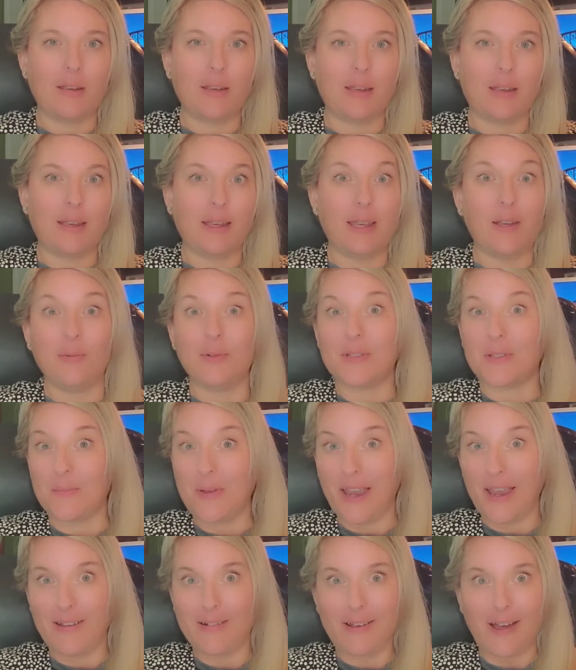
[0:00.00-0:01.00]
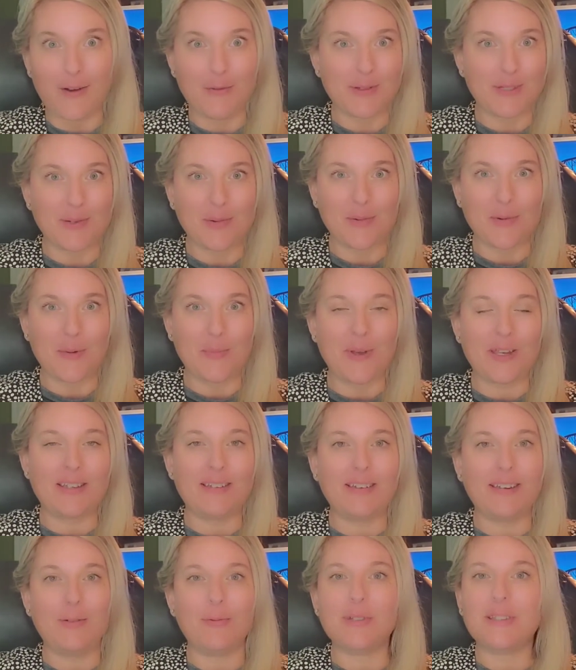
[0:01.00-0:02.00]
He was a man, I was a
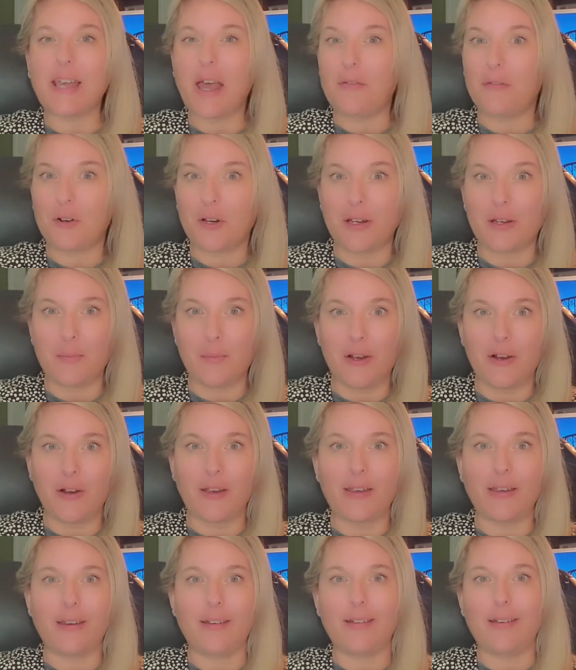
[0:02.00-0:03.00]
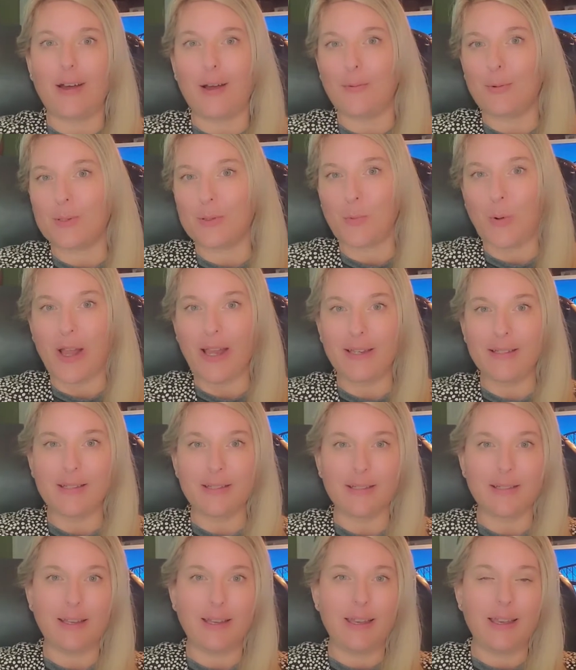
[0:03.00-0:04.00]
woman. He was African American, I was white.
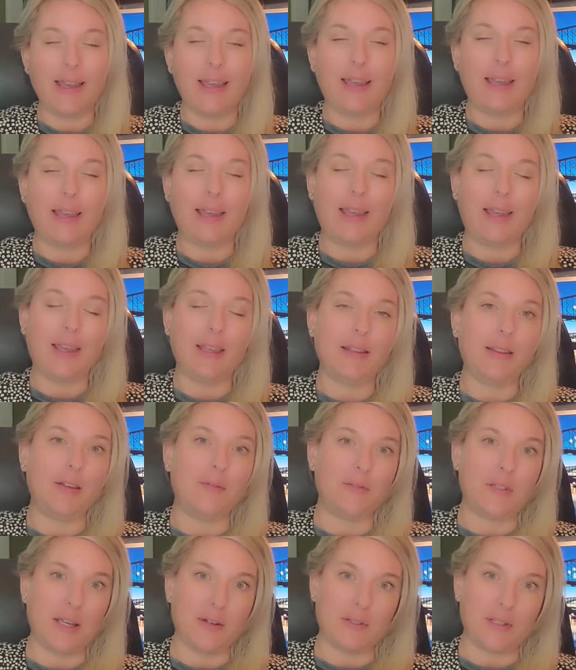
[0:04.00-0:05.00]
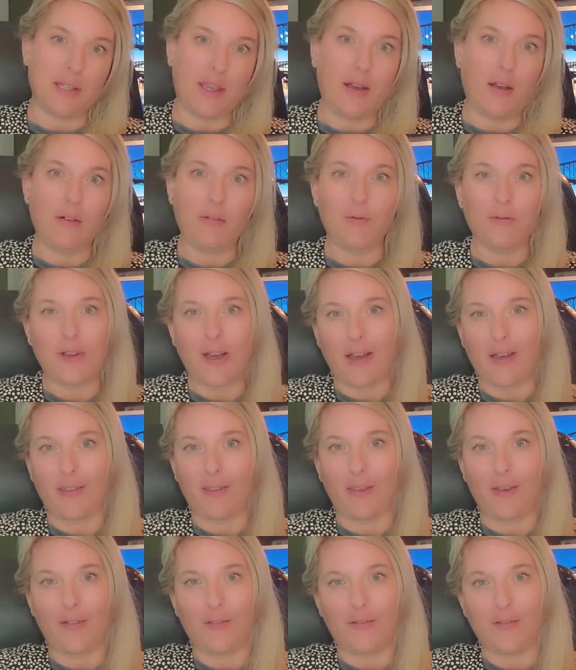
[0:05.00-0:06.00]
He lived downtown, I
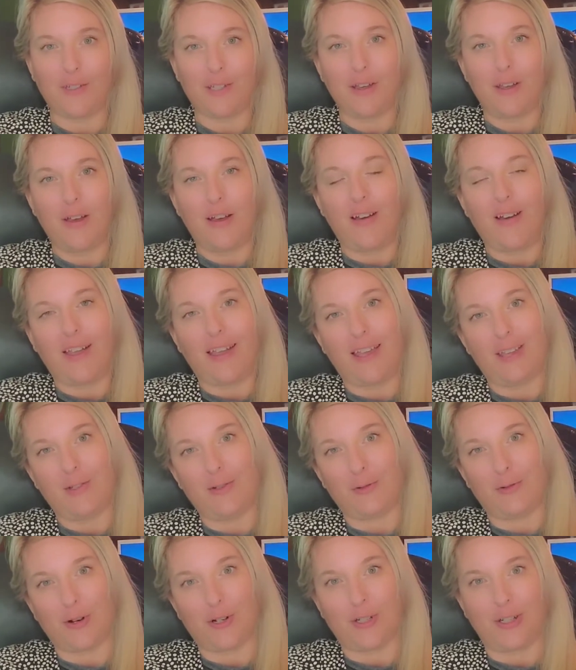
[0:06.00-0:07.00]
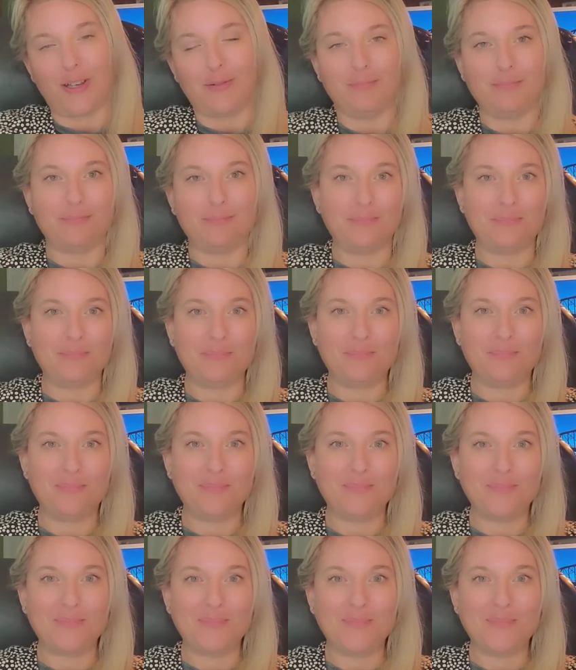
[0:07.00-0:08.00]
lived in Georgia.
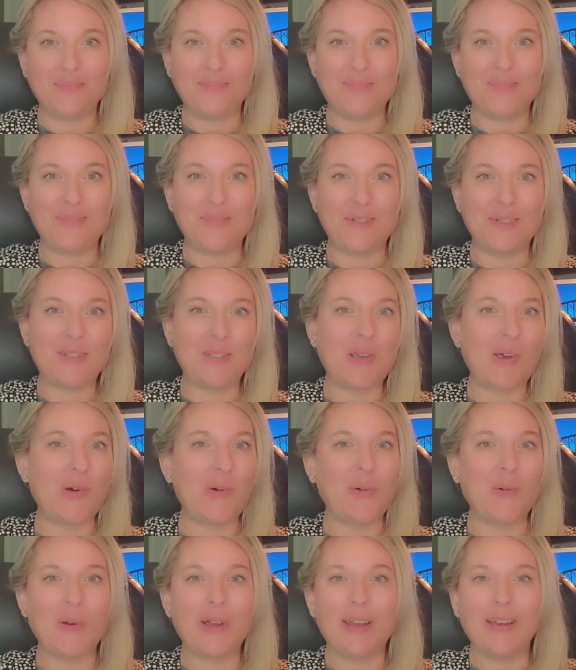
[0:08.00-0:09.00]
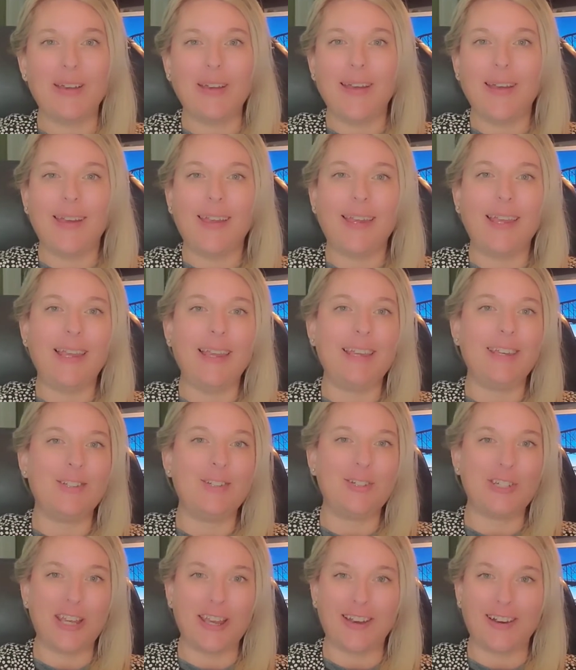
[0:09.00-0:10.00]
So he
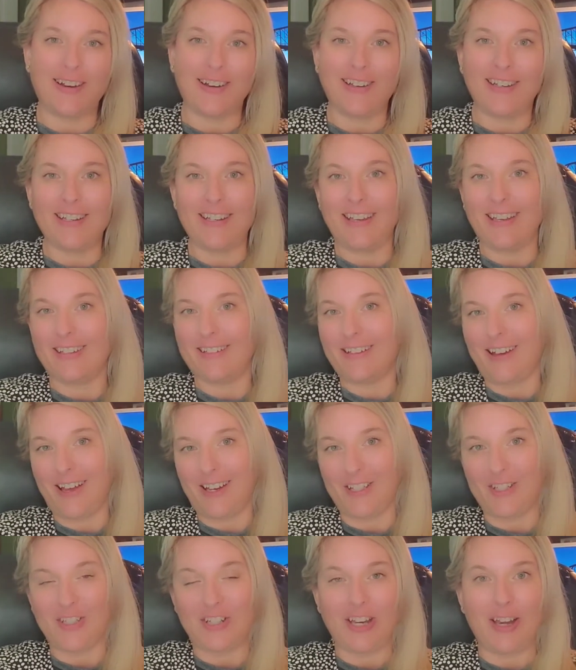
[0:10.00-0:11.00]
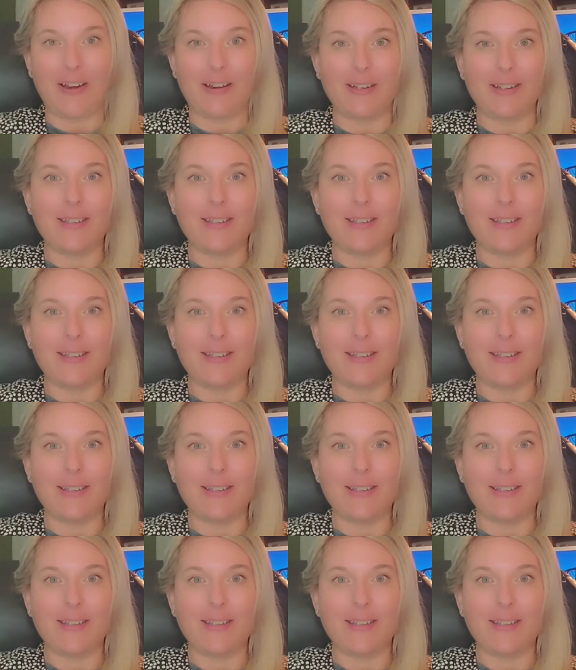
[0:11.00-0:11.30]
shared and I shared.